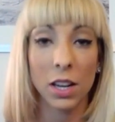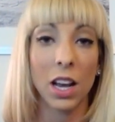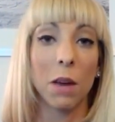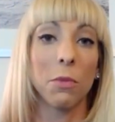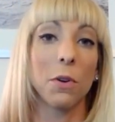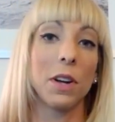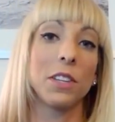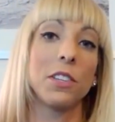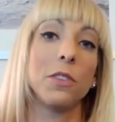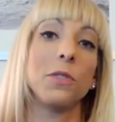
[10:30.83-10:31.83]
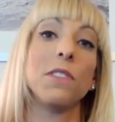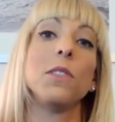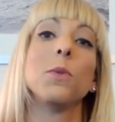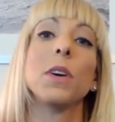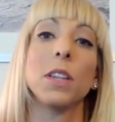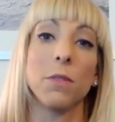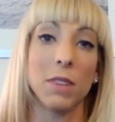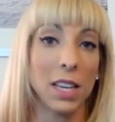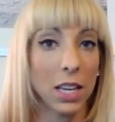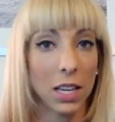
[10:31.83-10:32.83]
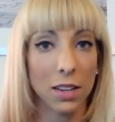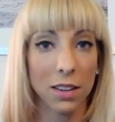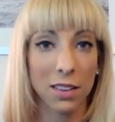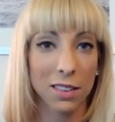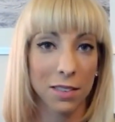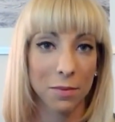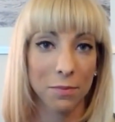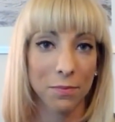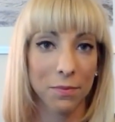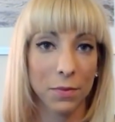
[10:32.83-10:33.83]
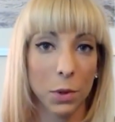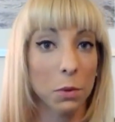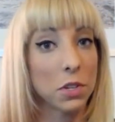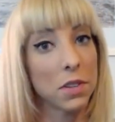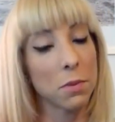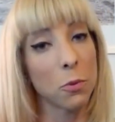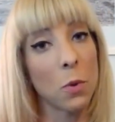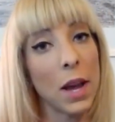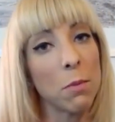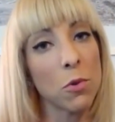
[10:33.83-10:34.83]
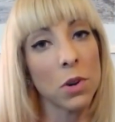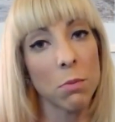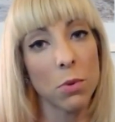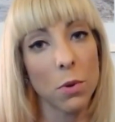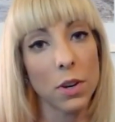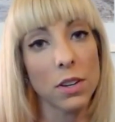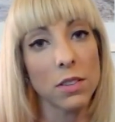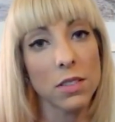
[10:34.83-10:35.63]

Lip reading: I'm going to give you what you need, which is way more important.